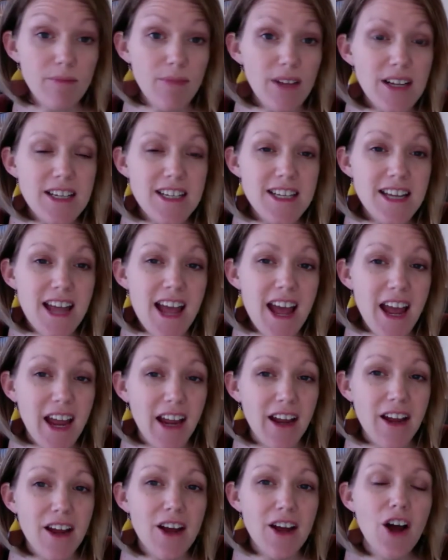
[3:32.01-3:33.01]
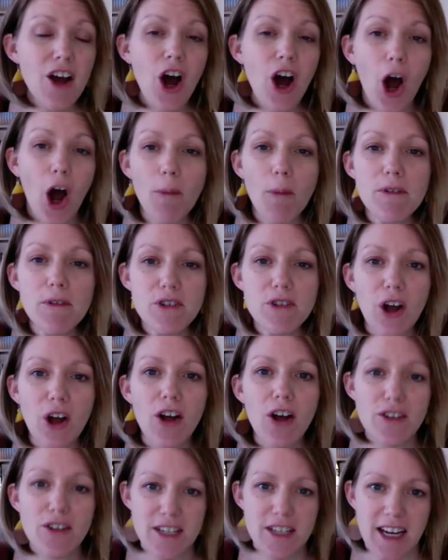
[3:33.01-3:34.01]
Today, almost all
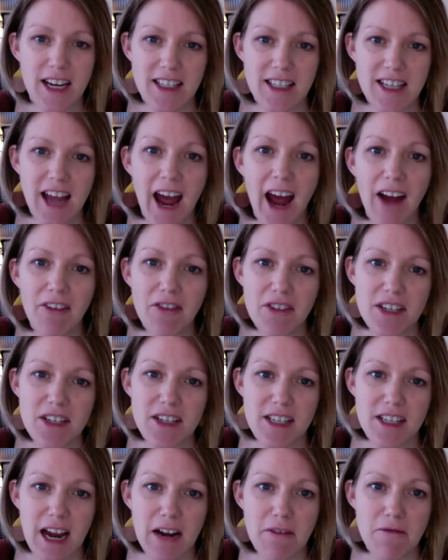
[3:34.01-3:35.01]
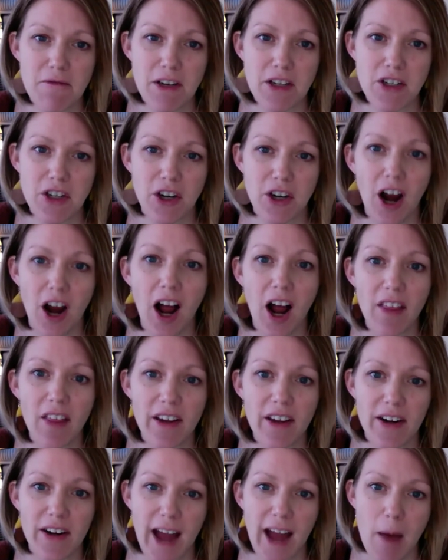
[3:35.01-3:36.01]
states have this design feature on
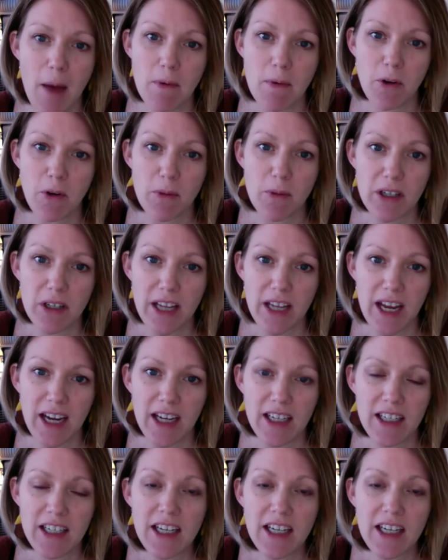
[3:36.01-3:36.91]
their capitol building,